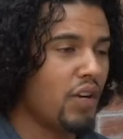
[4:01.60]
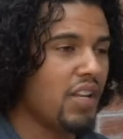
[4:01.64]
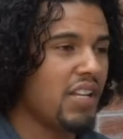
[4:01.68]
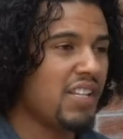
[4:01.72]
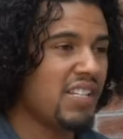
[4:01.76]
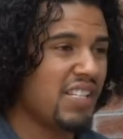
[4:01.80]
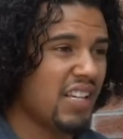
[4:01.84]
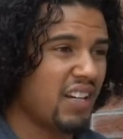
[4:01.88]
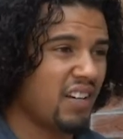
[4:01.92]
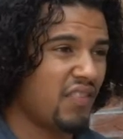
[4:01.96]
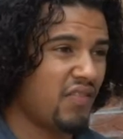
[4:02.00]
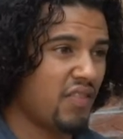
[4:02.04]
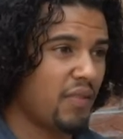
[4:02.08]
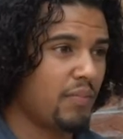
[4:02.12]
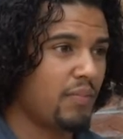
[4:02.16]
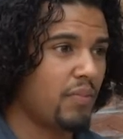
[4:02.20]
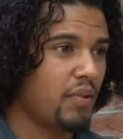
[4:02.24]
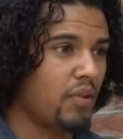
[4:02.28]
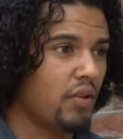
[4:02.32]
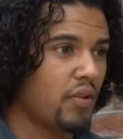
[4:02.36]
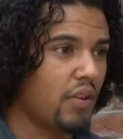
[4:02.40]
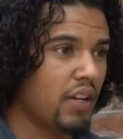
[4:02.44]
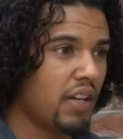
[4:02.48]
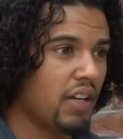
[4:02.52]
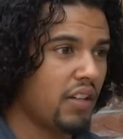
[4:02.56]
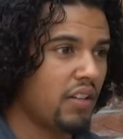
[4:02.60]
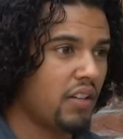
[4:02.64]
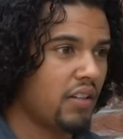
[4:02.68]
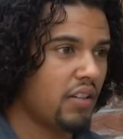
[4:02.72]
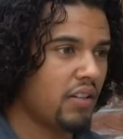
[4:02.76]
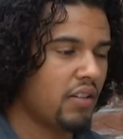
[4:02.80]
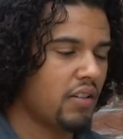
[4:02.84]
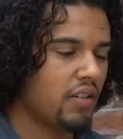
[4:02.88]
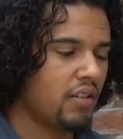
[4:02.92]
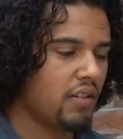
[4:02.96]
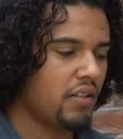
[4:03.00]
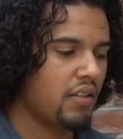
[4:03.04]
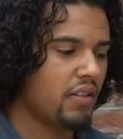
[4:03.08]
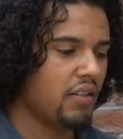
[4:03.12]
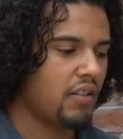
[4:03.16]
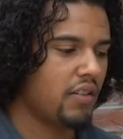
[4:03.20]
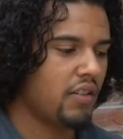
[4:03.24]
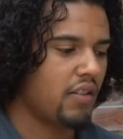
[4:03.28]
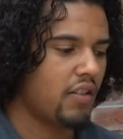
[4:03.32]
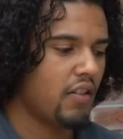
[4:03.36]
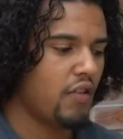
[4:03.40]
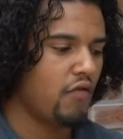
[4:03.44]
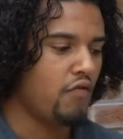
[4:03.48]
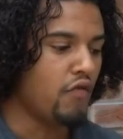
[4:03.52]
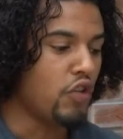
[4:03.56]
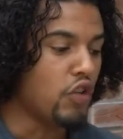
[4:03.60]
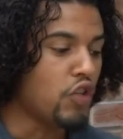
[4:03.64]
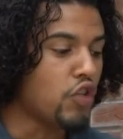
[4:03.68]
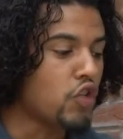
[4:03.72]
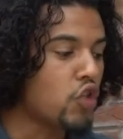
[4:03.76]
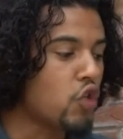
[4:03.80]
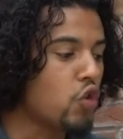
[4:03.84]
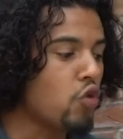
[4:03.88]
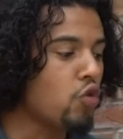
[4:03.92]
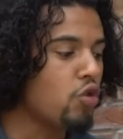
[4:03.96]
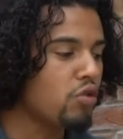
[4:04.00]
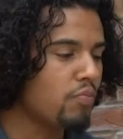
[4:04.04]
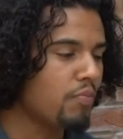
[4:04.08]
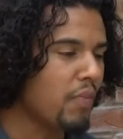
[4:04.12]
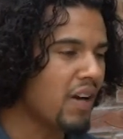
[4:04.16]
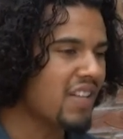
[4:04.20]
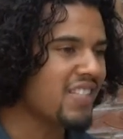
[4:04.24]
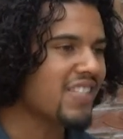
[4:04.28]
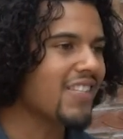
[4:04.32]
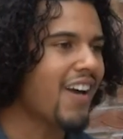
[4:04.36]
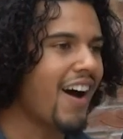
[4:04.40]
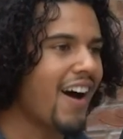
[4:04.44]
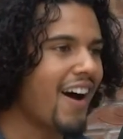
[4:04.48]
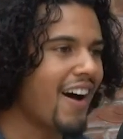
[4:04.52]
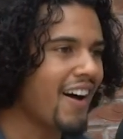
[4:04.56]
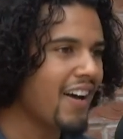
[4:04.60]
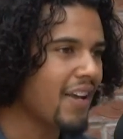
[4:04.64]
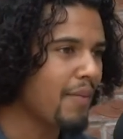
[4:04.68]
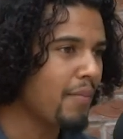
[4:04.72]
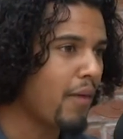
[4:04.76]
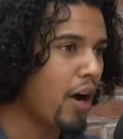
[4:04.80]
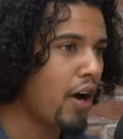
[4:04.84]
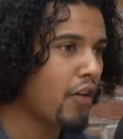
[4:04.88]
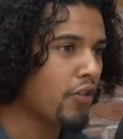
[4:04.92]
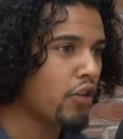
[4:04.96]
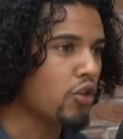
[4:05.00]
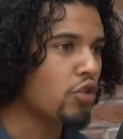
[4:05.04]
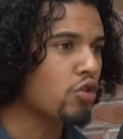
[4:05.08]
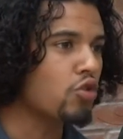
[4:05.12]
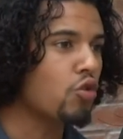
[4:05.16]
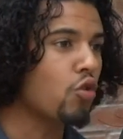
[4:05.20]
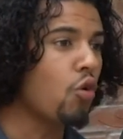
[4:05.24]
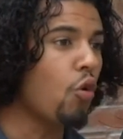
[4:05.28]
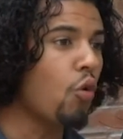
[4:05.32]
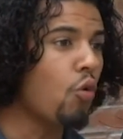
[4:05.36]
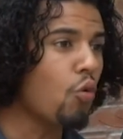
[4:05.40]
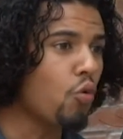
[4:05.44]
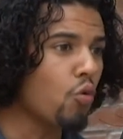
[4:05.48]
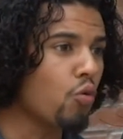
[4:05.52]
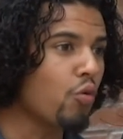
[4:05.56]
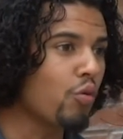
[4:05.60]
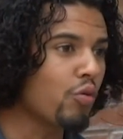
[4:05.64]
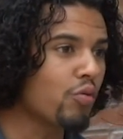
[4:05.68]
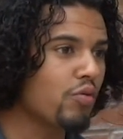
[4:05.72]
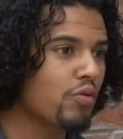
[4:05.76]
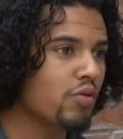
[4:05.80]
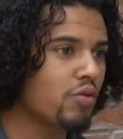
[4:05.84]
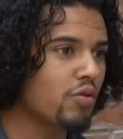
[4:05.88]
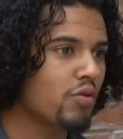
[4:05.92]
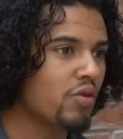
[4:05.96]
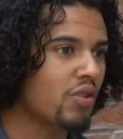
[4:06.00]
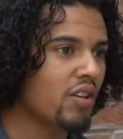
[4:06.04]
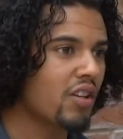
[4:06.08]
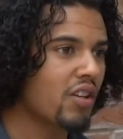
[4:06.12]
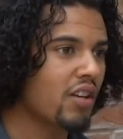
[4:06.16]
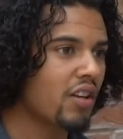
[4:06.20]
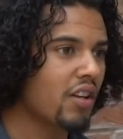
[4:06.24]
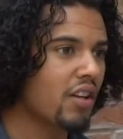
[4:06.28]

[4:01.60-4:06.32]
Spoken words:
fully self-employed, reduce my time on the tools,